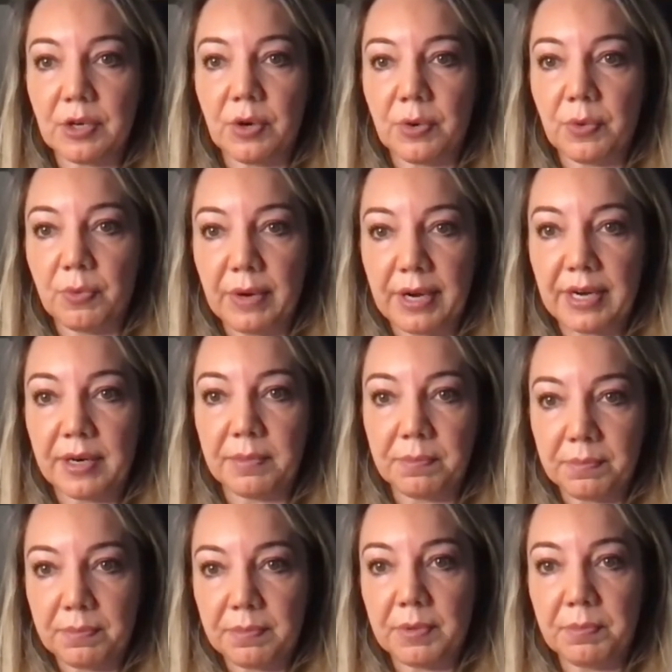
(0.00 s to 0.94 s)

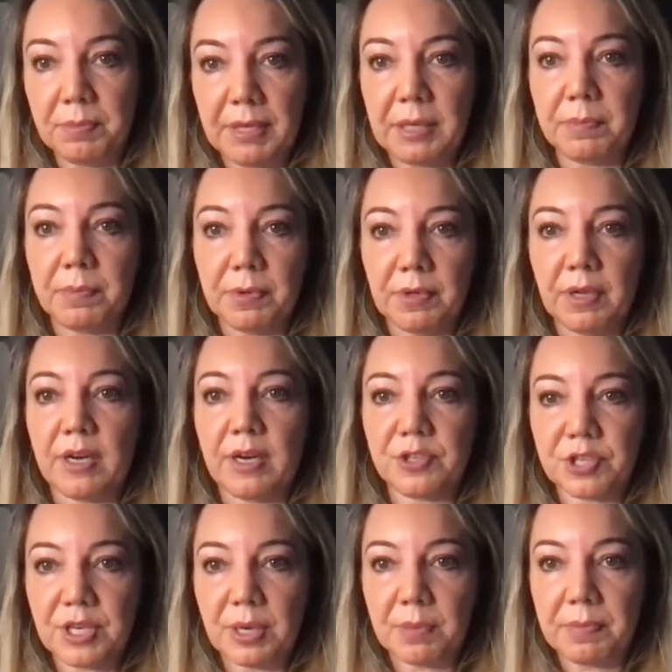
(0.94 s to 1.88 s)
where people
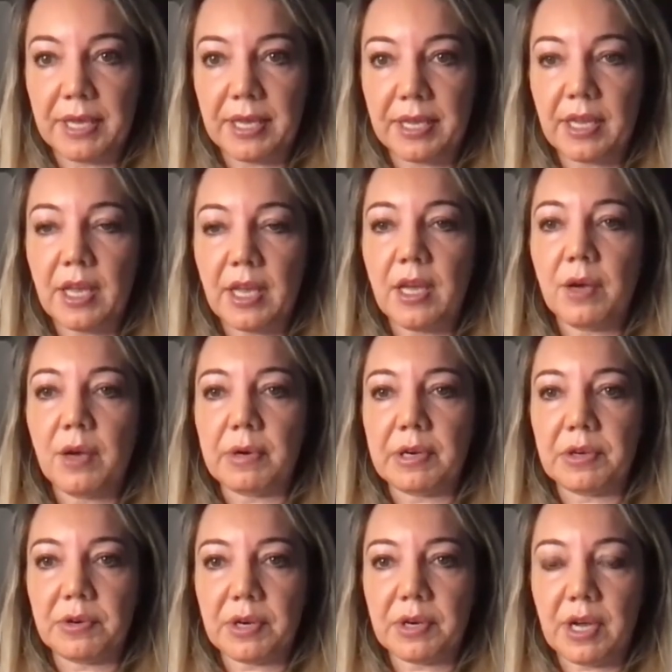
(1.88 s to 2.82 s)
are shopping,
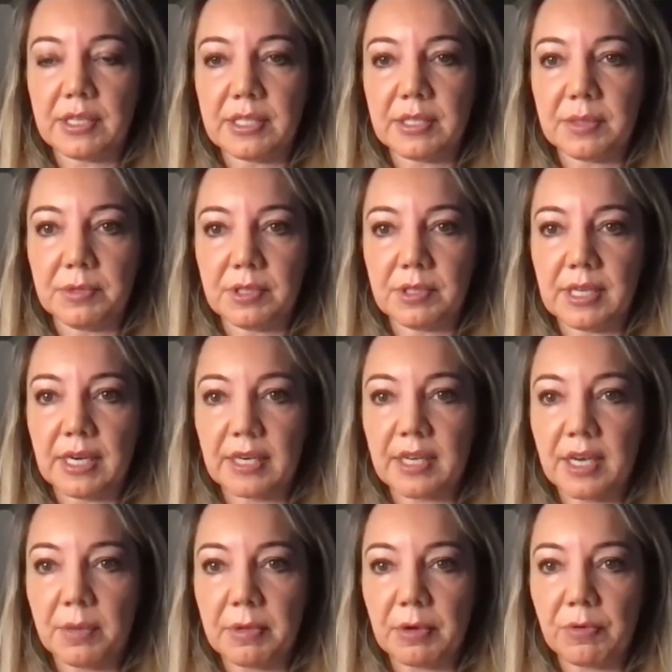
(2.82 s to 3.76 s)
where your customers are
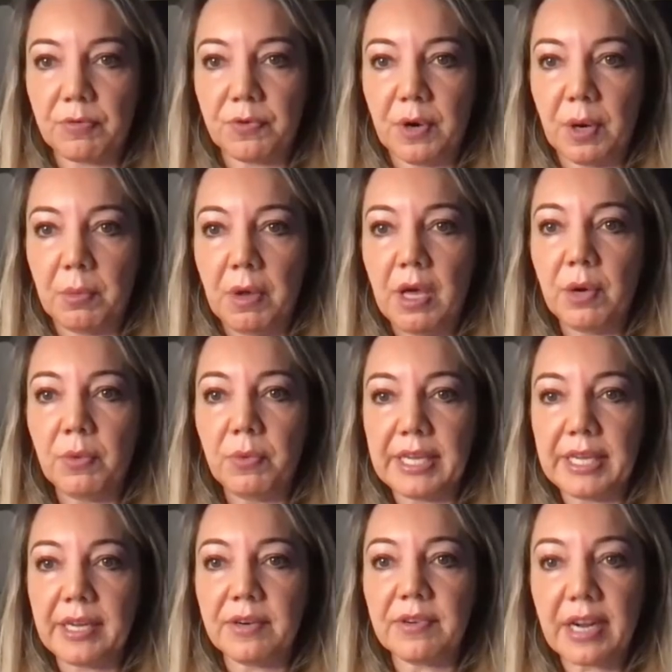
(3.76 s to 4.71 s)
coming from, we
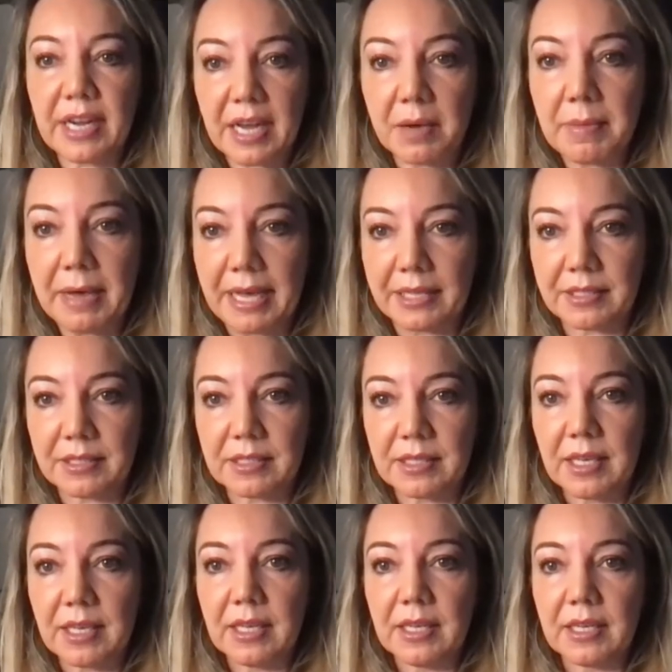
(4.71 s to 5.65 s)
can recommend
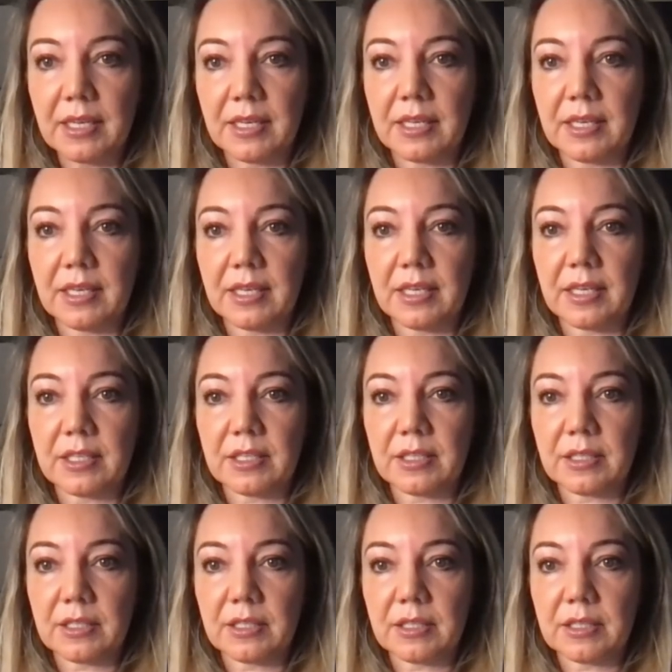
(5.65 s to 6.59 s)

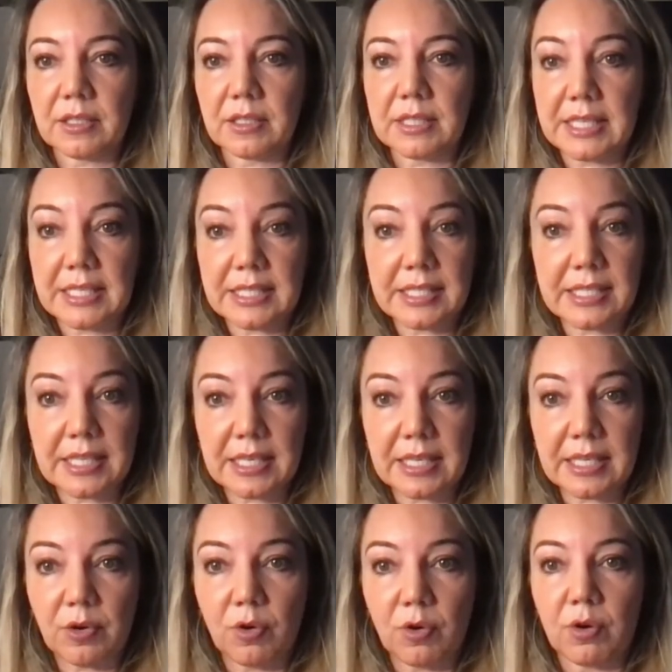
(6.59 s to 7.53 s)

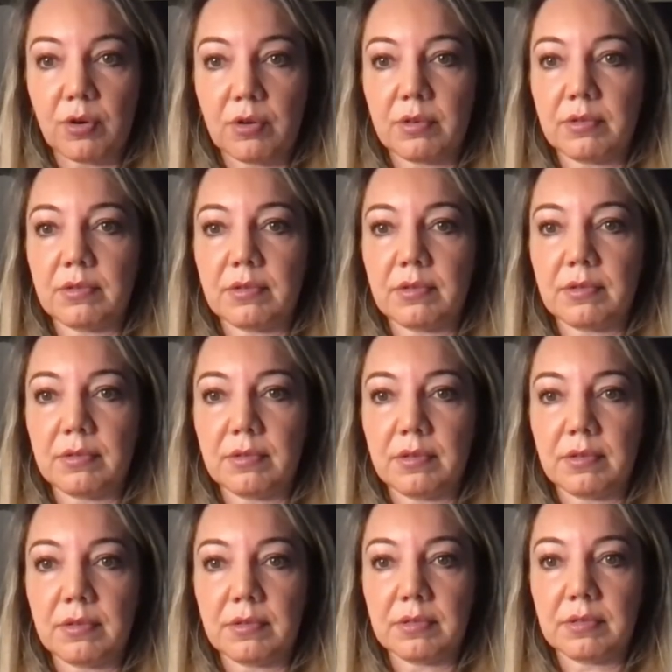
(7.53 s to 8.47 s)
DC or
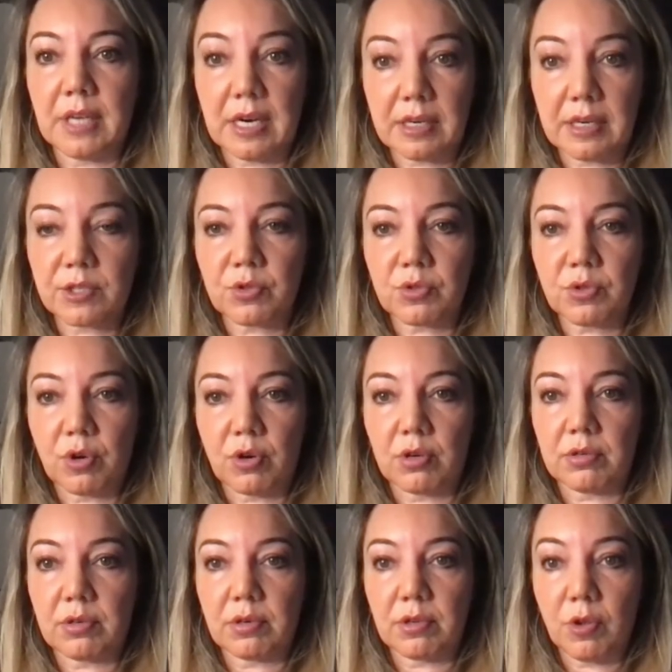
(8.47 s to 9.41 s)
dark
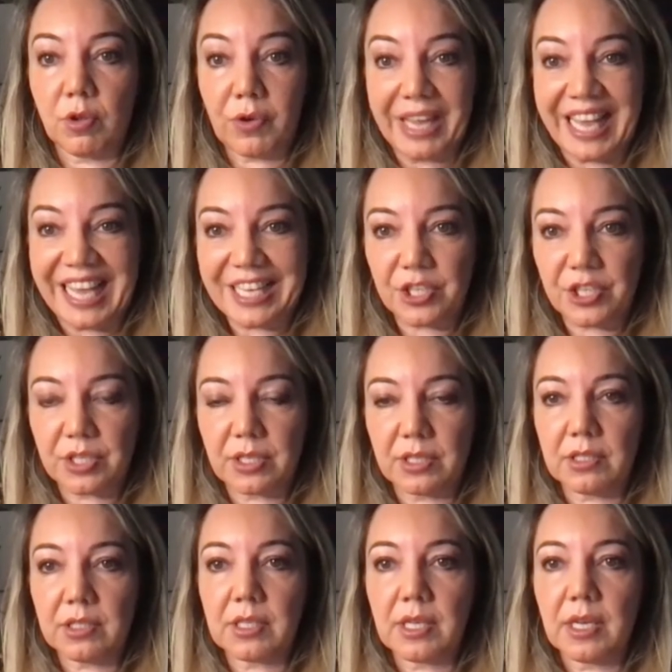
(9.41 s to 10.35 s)
store
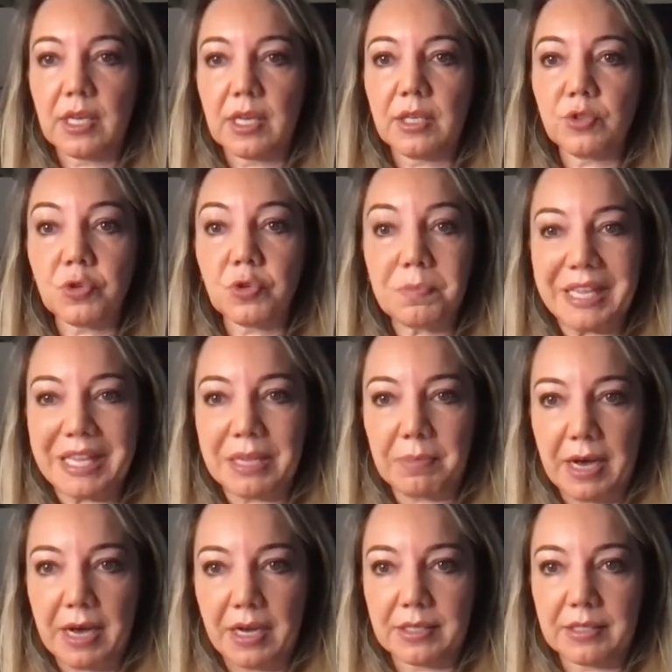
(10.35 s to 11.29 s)
locations to
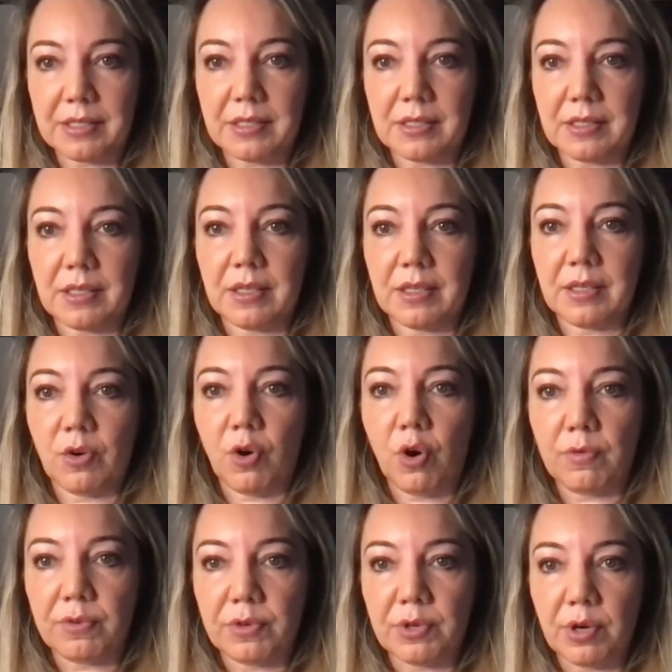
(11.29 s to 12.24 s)
minimize
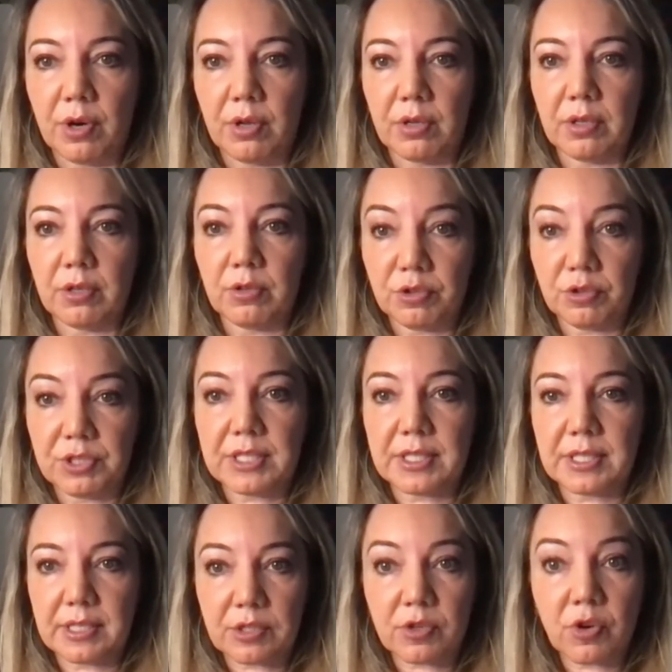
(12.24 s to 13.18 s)
overall
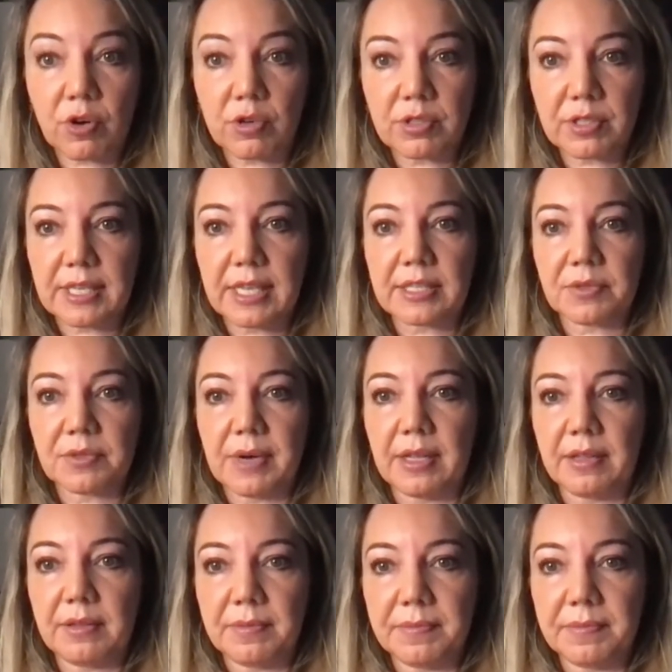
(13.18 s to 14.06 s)
logistic costs as well.